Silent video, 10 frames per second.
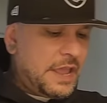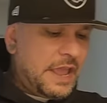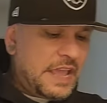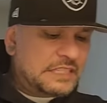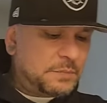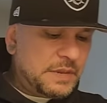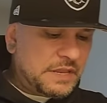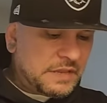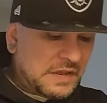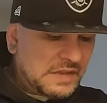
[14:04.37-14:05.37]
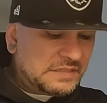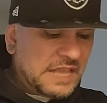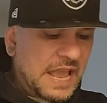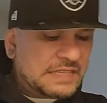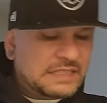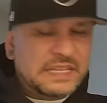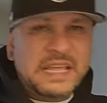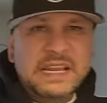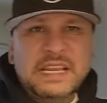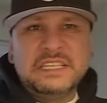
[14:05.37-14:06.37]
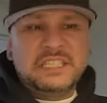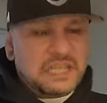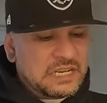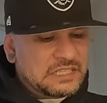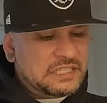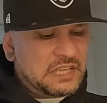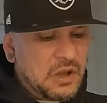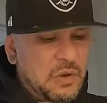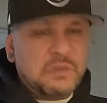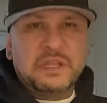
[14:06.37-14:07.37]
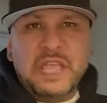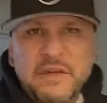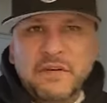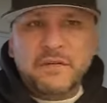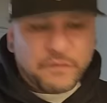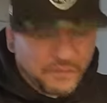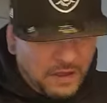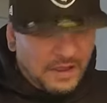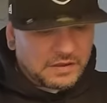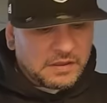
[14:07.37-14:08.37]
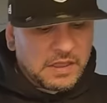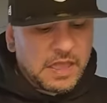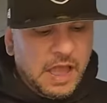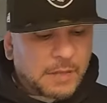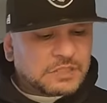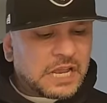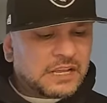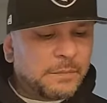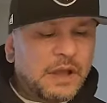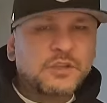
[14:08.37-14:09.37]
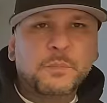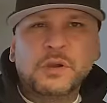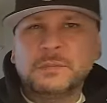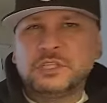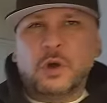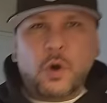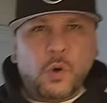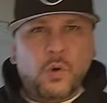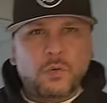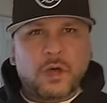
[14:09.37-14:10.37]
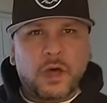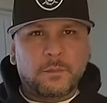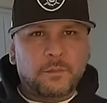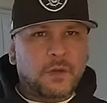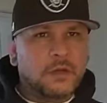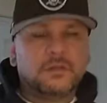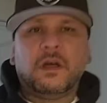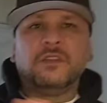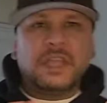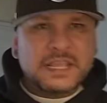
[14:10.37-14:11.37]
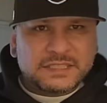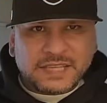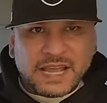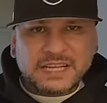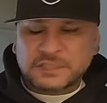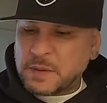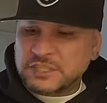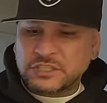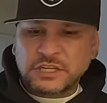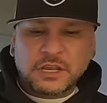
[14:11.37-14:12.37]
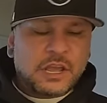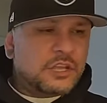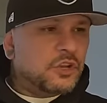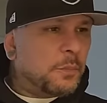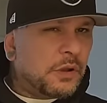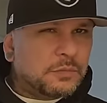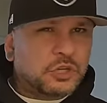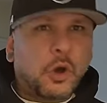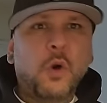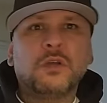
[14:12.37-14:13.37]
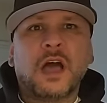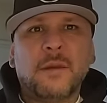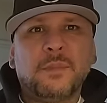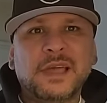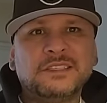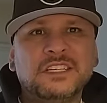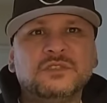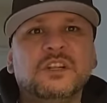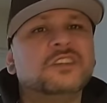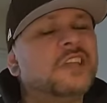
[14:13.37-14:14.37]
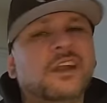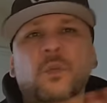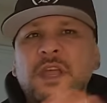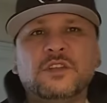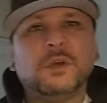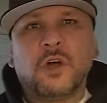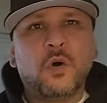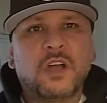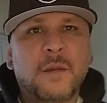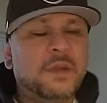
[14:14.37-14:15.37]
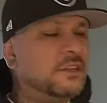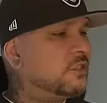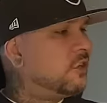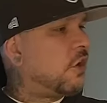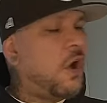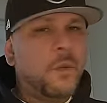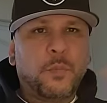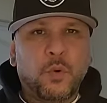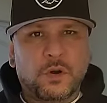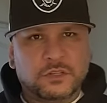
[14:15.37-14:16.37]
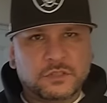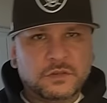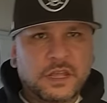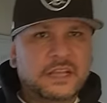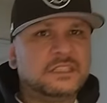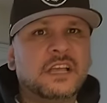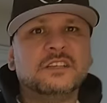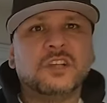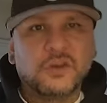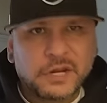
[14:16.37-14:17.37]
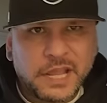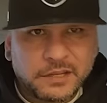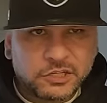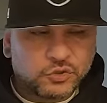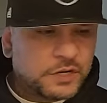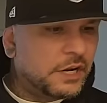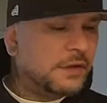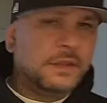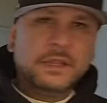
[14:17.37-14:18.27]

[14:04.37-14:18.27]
It's because that city just don't give a fuck. I'm talking about you'll pull up to whole, up on the east side especially, you'll pull up to whole complexes. There's not a window in the whole complex. They're all boards. And it's not because of Hurricane Katrina.